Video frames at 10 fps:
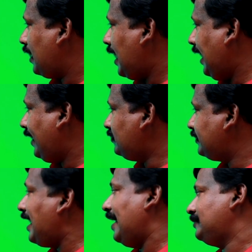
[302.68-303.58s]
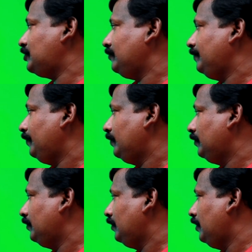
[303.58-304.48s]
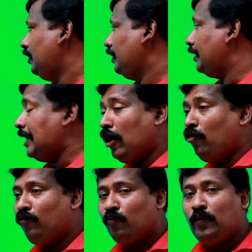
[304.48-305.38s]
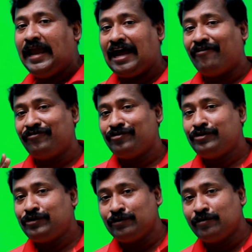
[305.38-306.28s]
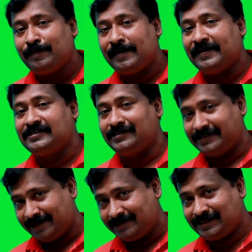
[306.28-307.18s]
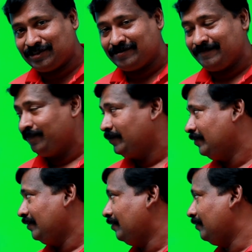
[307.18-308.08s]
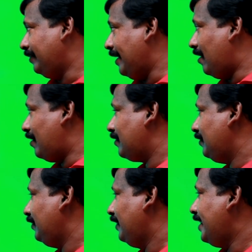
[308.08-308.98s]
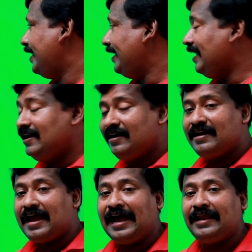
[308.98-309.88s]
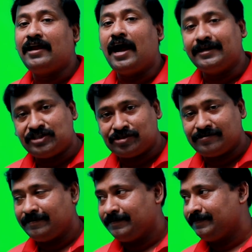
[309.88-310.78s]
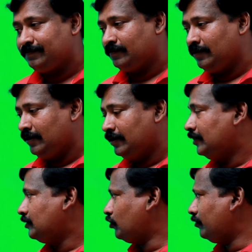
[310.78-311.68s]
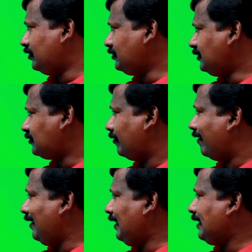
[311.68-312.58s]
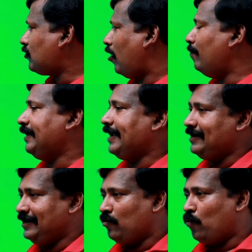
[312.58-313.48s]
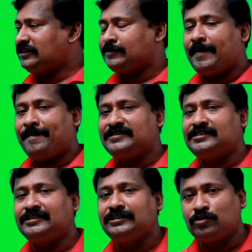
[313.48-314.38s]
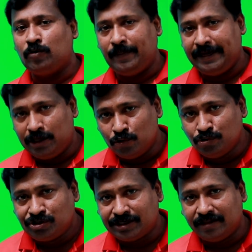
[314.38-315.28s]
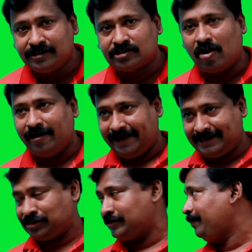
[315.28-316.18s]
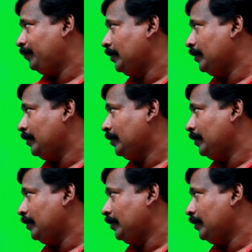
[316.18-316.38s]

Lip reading: and as. Now we have two prepositions. They are in and at. So this is really complicating. Which preposition should be used in this context,